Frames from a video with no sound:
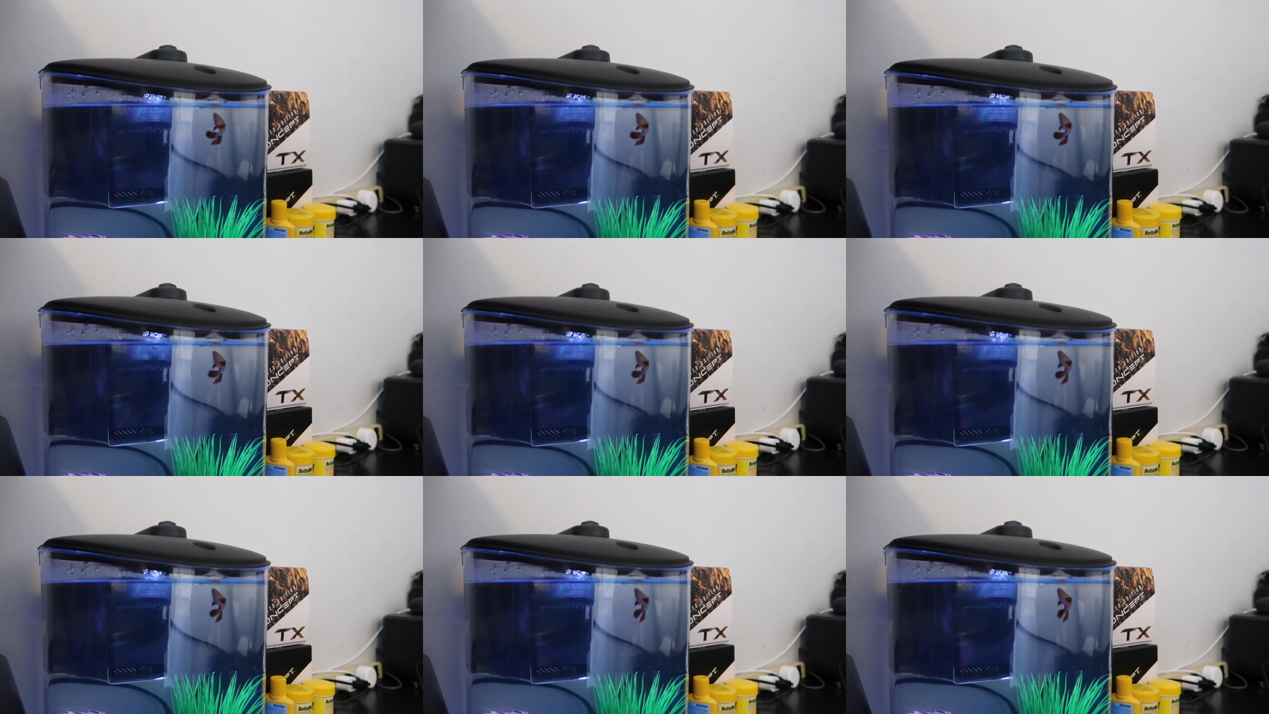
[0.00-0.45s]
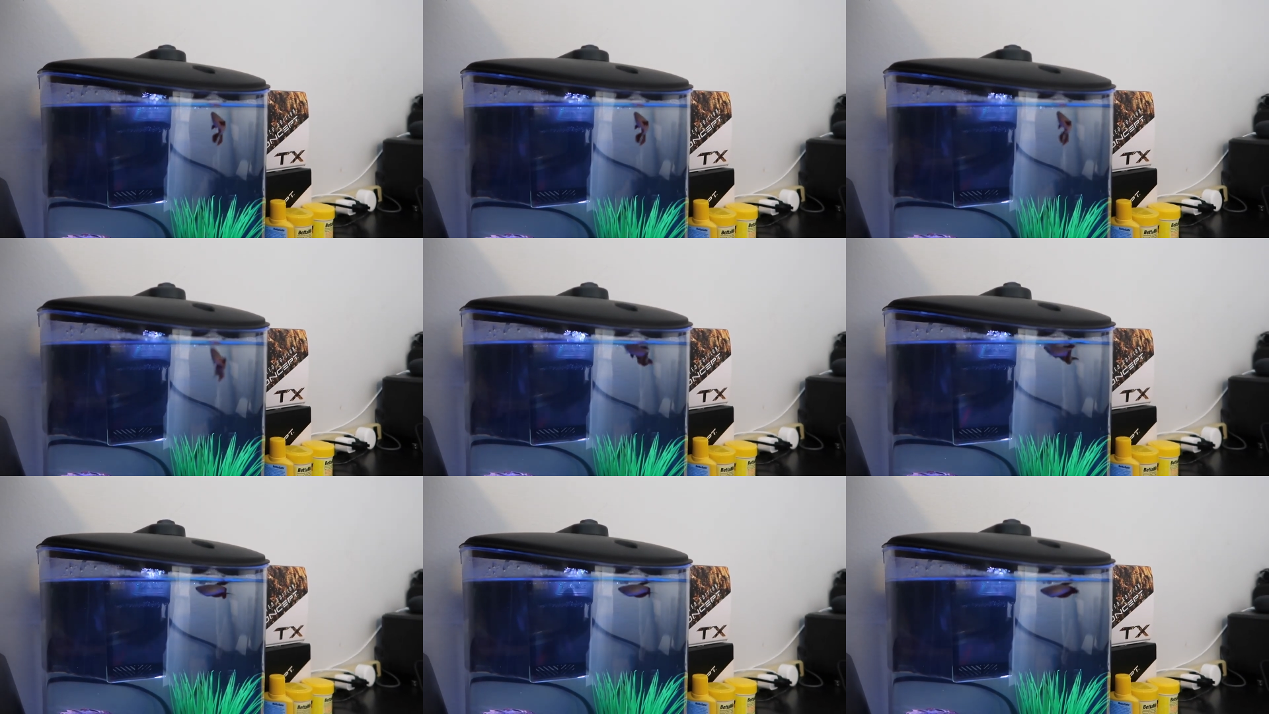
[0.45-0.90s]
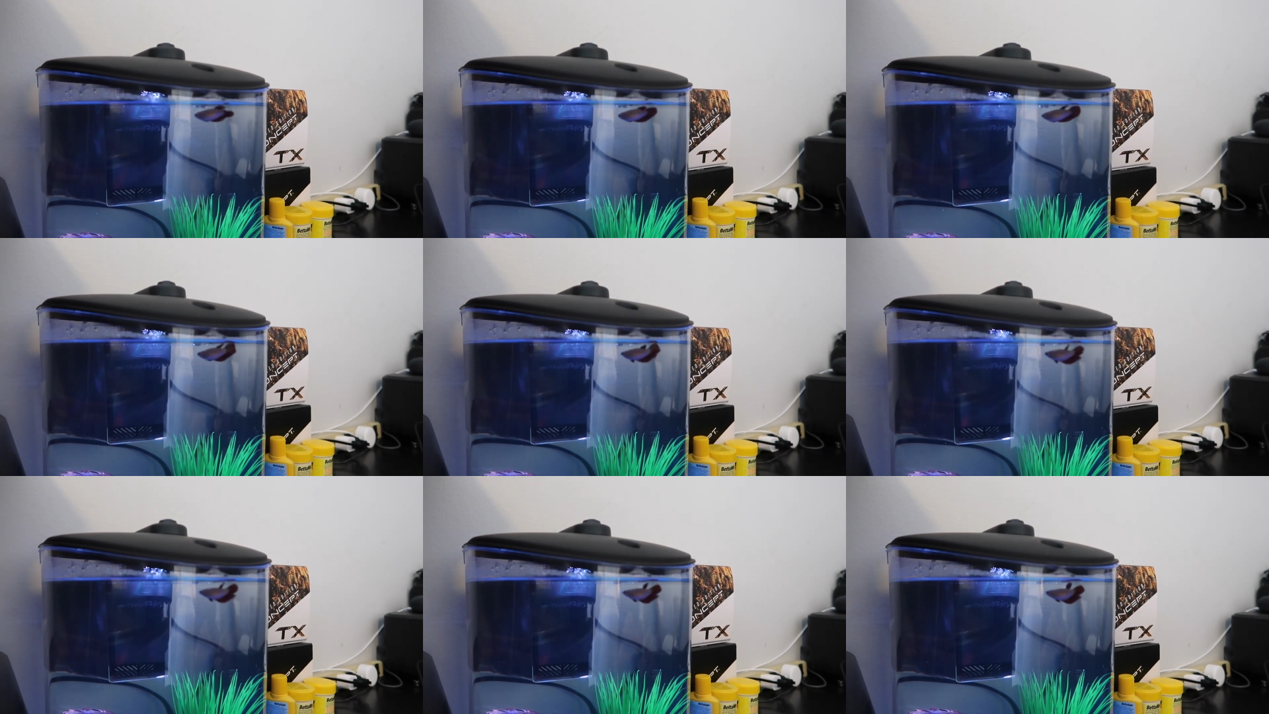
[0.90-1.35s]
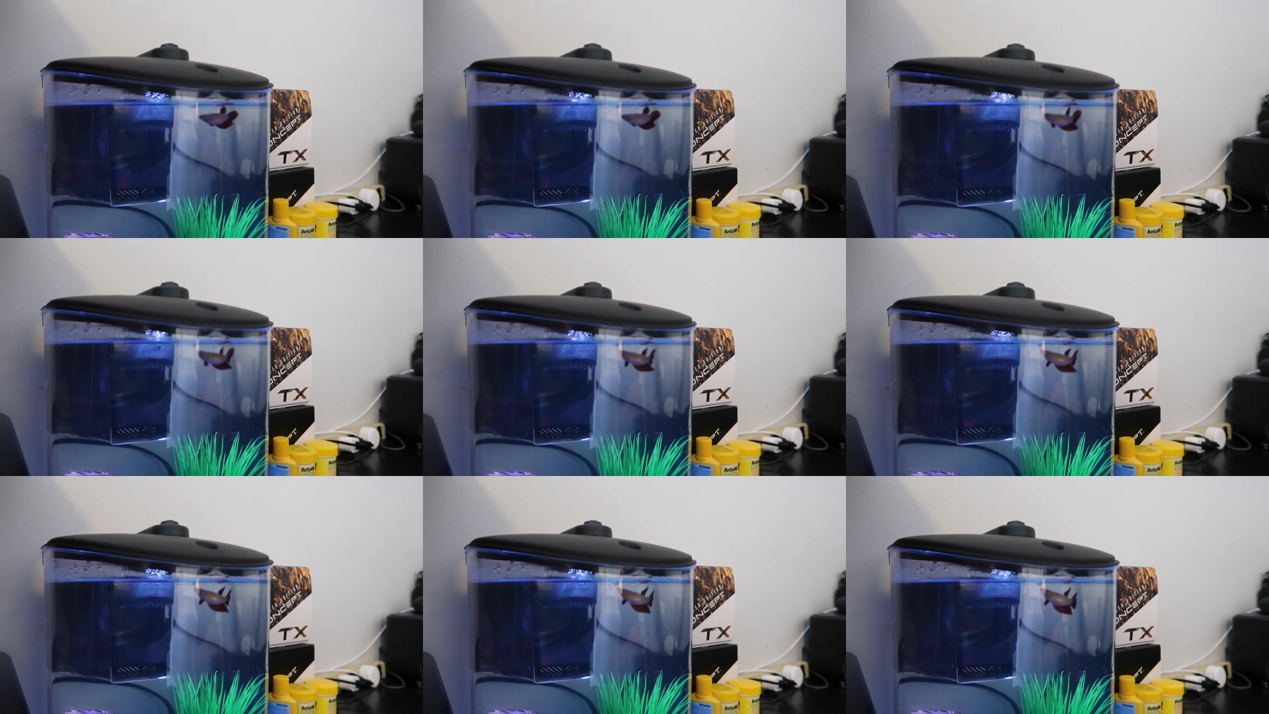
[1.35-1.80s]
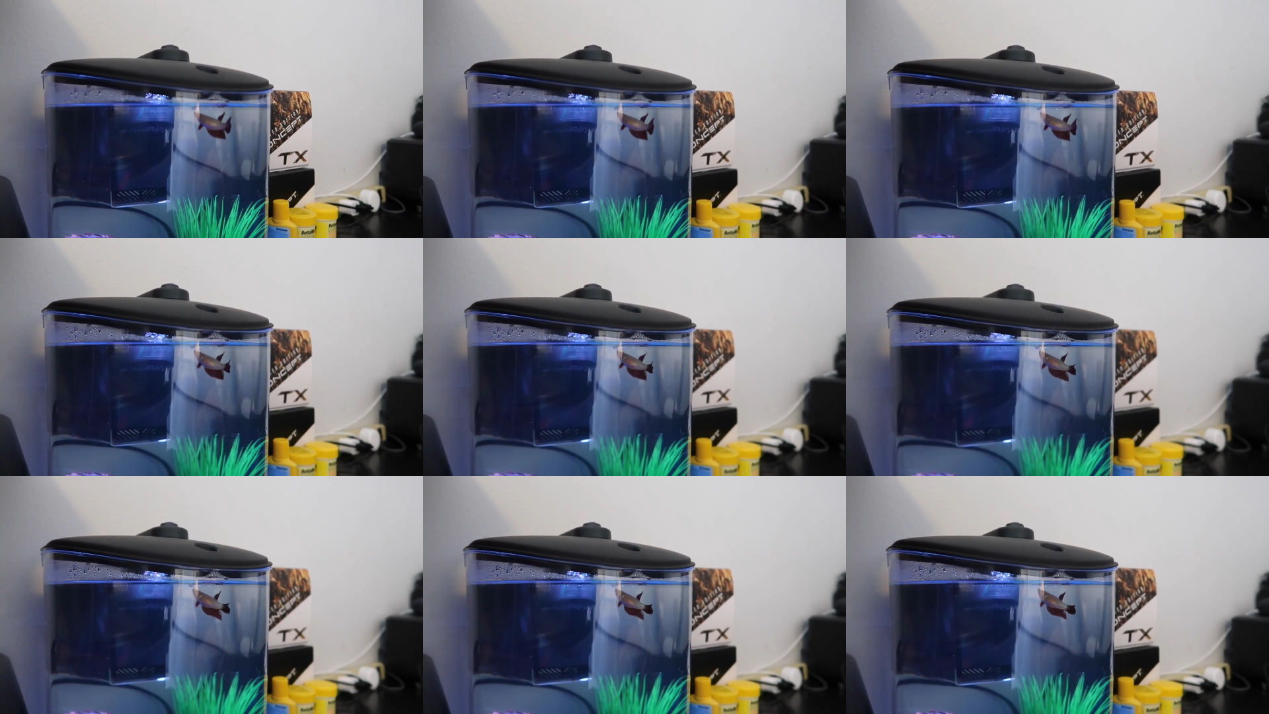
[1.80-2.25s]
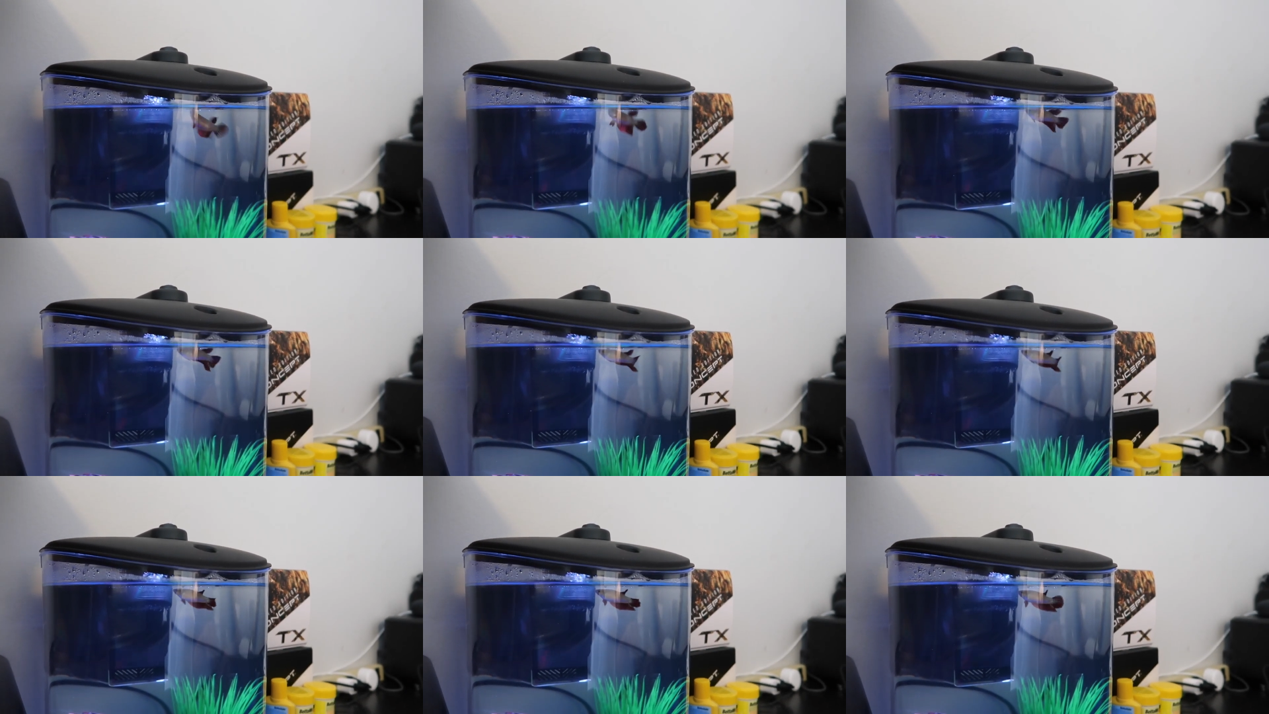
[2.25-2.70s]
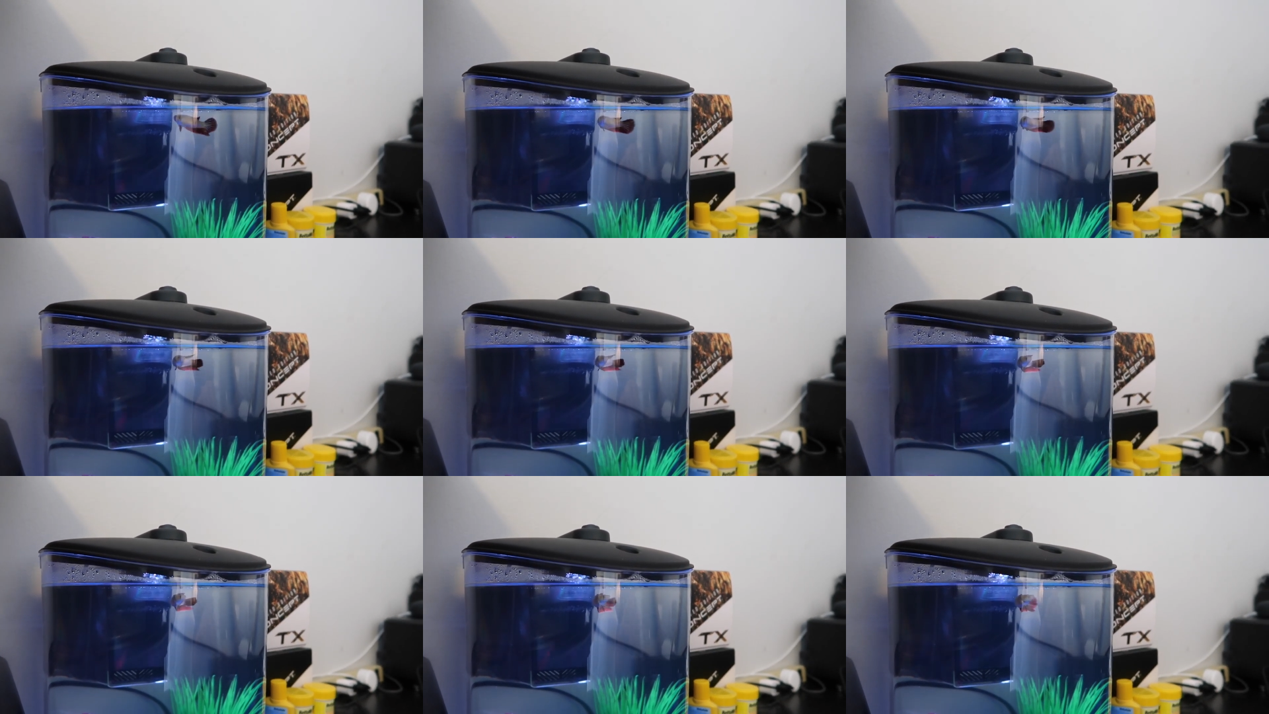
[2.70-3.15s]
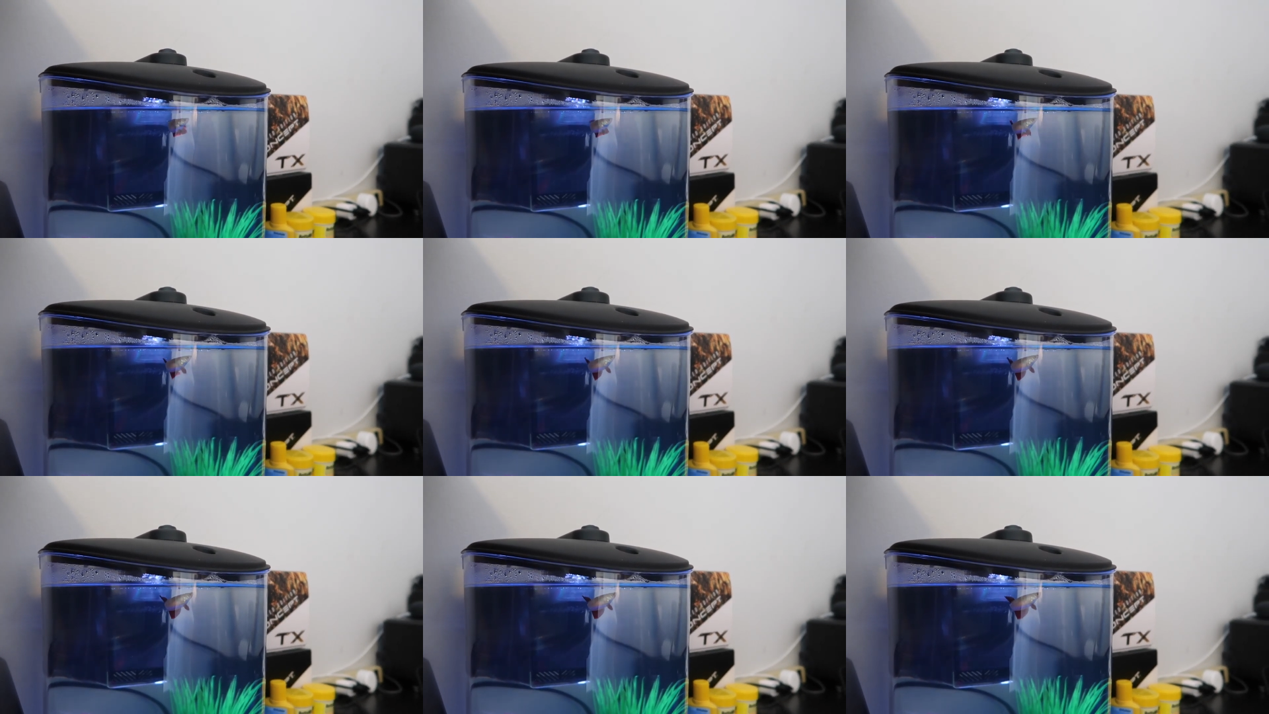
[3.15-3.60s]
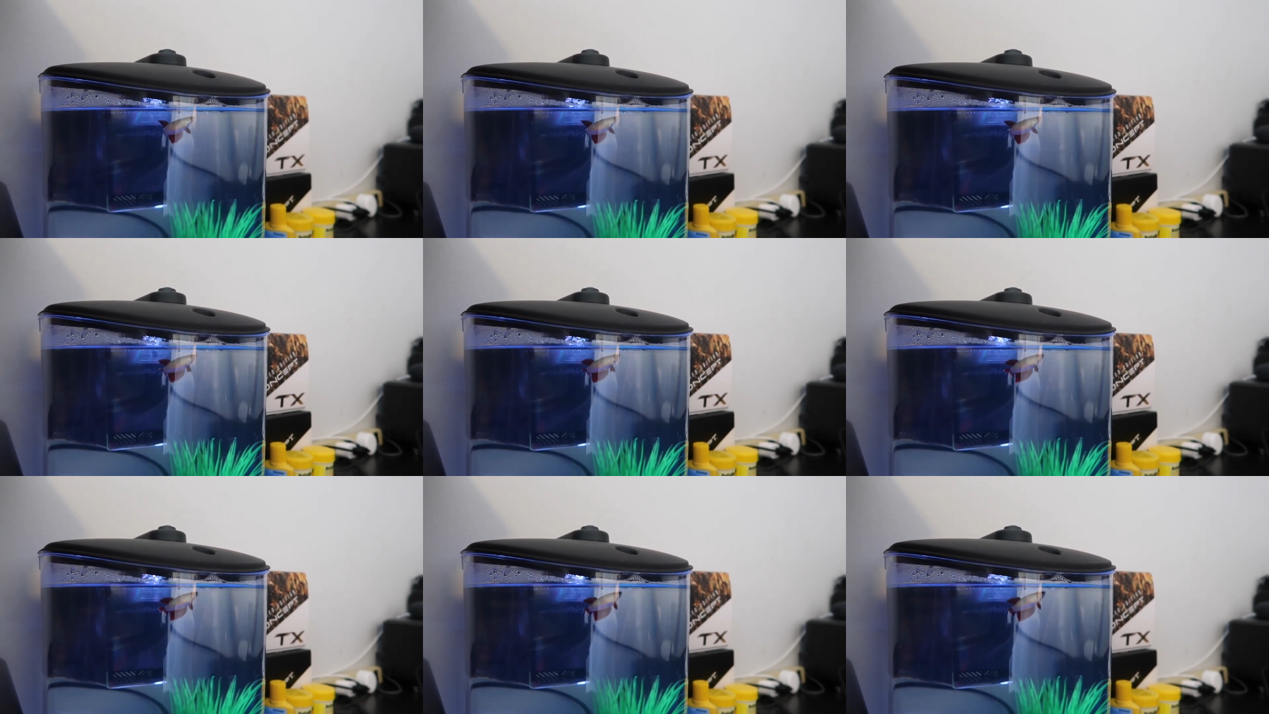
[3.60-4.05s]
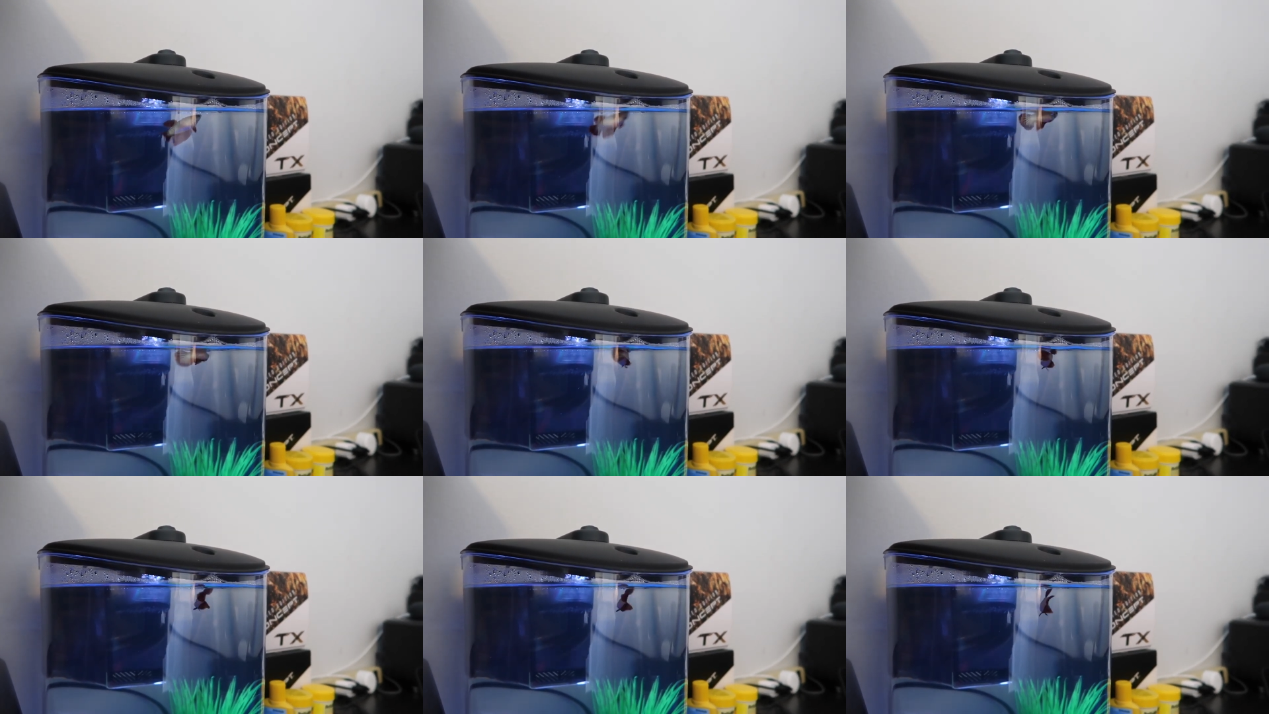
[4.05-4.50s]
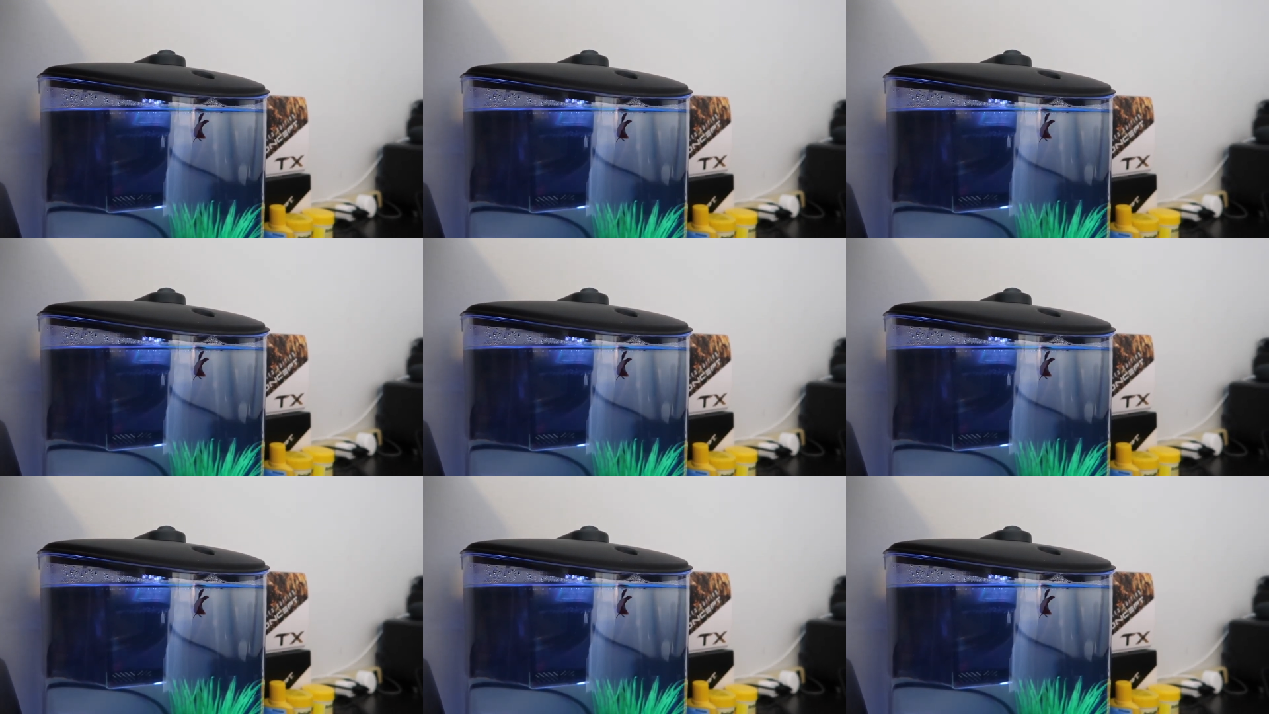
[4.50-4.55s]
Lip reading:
[unreadable: no face in view]